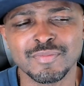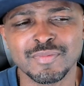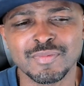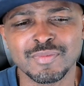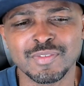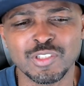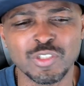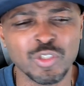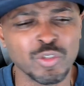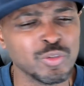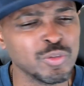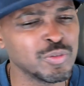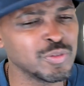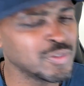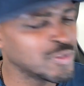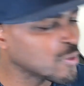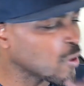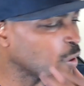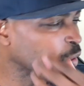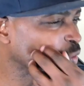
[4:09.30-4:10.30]
So
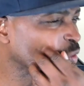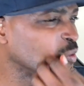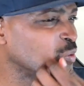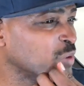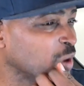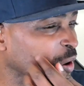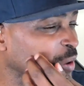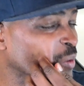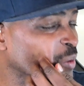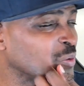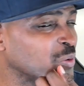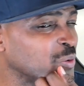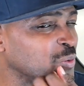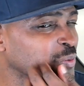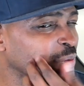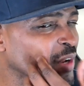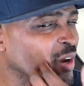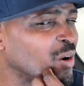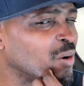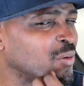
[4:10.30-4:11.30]
you
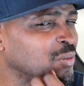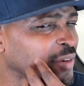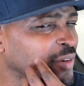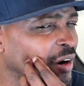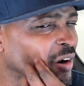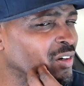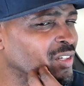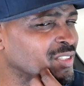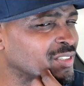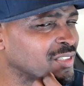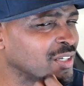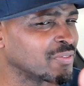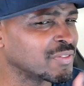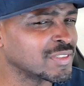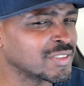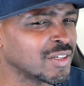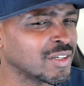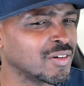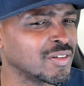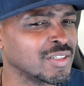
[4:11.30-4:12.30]
know all this stuff is
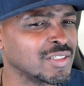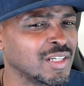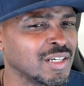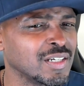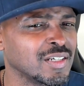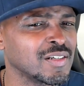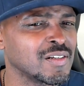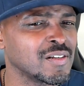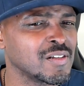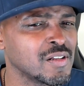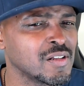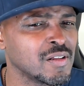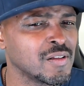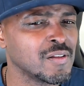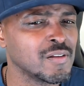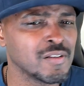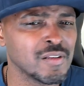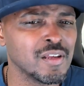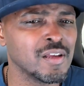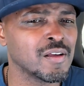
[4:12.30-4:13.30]
stolen, huh?
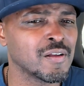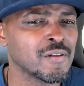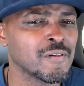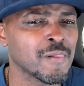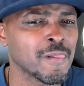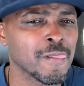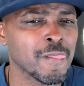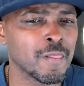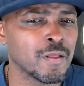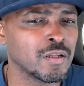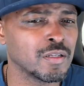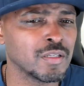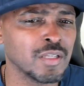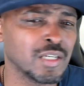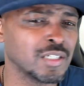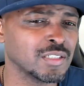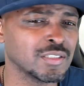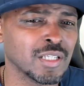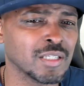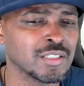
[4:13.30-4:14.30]
Yeah.
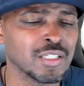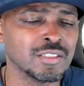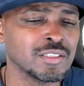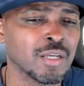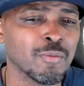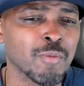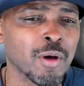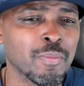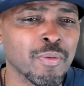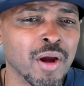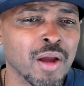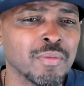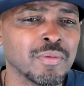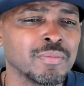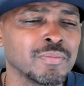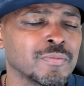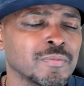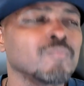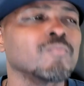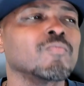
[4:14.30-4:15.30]
That's not my problem.
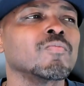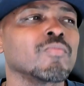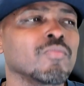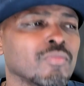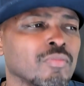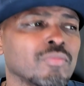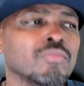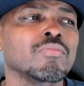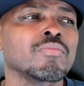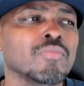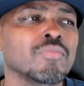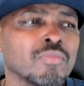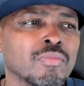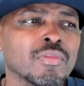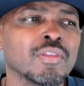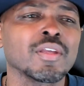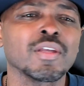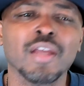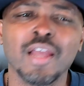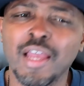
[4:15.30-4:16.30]

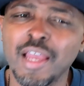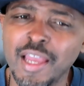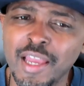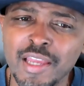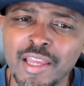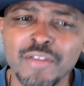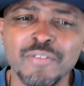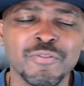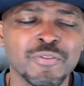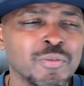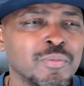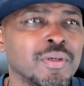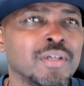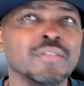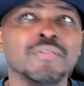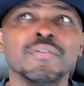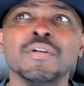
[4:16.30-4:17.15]
Hateful mother.